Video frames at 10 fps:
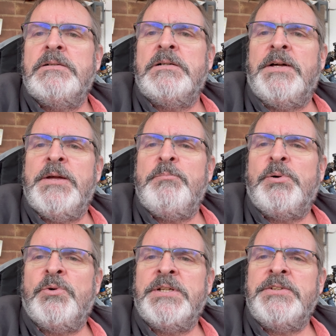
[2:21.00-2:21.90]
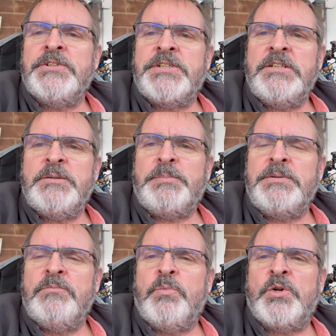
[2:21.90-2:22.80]
I then poured in the syrup,
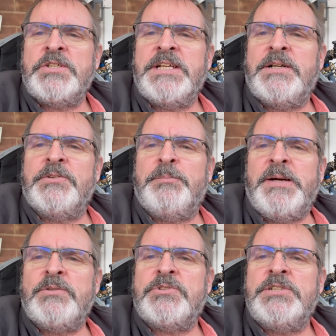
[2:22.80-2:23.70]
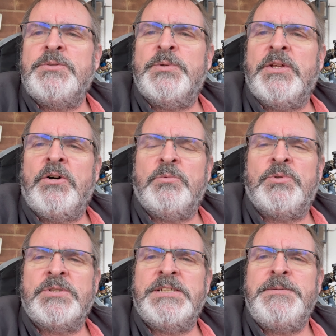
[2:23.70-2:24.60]
washed out the pouches with hot
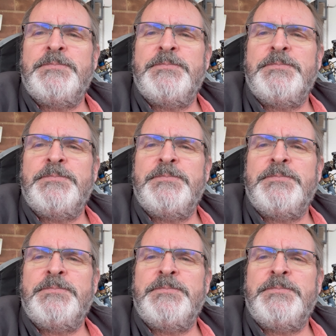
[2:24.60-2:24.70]
water.